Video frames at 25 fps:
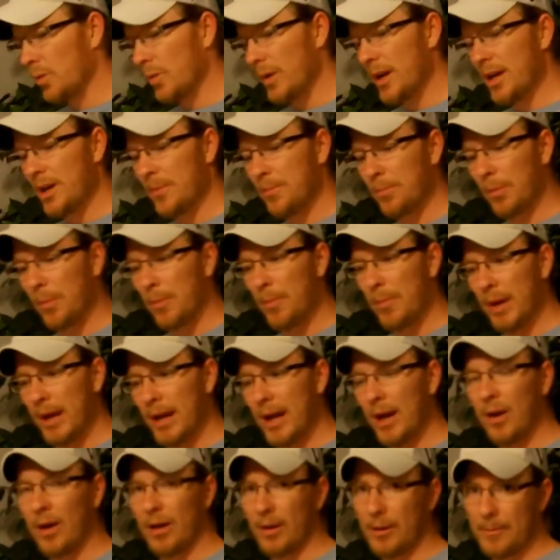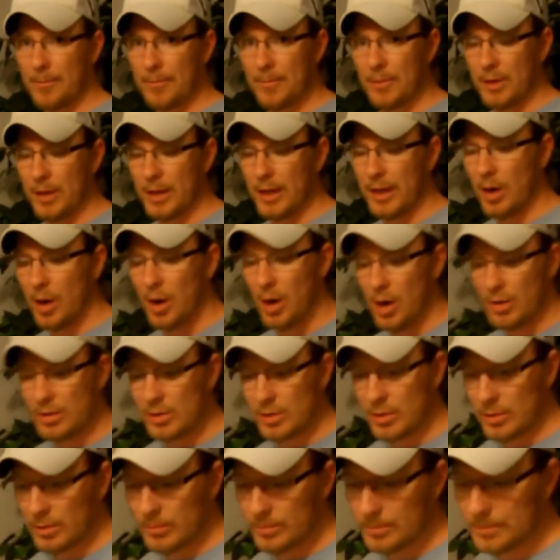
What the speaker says: way to prepare. Okay. Also,